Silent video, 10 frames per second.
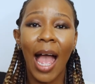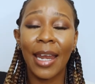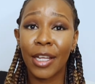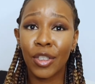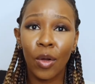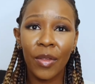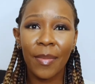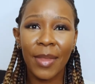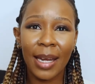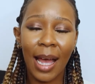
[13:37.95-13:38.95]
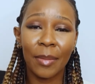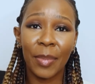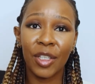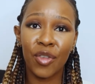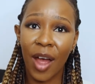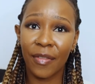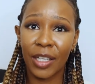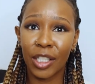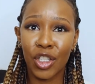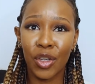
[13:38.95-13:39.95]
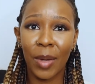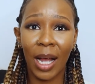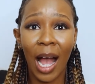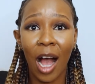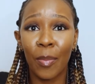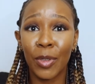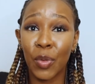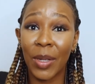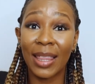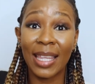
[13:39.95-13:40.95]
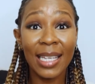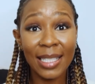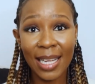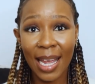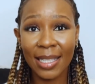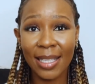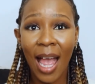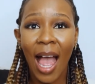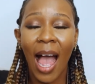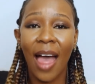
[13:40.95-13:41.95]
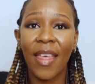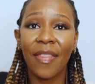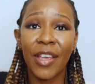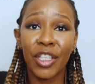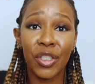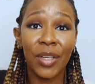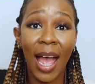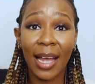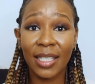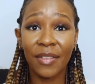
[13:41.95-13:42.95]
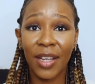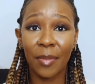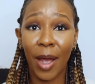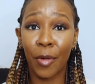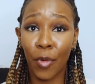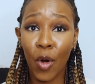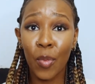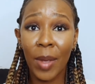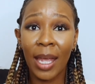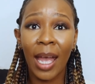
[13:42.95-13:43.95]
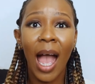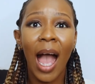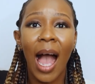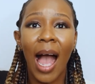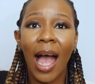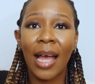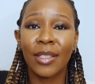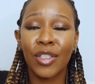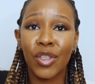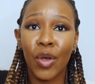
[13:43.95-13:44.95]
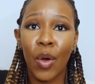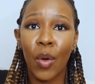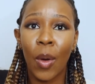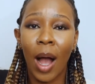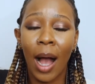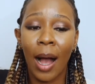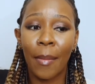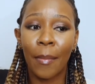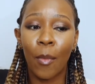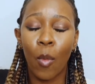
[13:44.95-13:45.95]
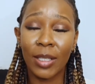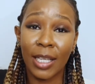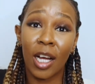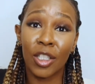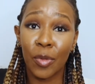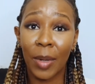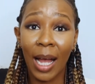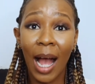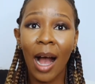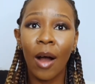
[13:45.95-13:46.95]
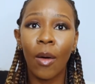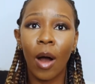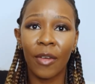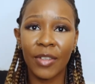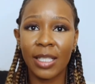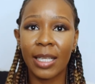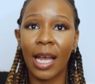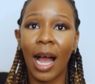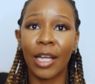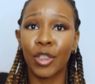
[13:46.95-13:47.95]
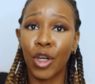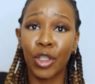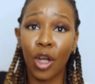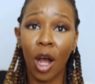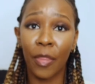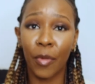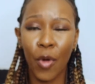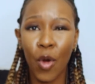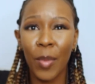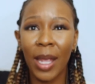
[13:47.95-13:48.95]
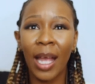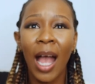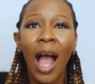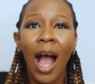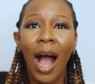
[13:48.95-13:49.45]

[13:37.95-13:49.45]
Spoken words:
And I told them that I'd be traveling to Macau between these dates and that they should activate my roaming. And so once I got to Macau, obviously I turned on the roaming.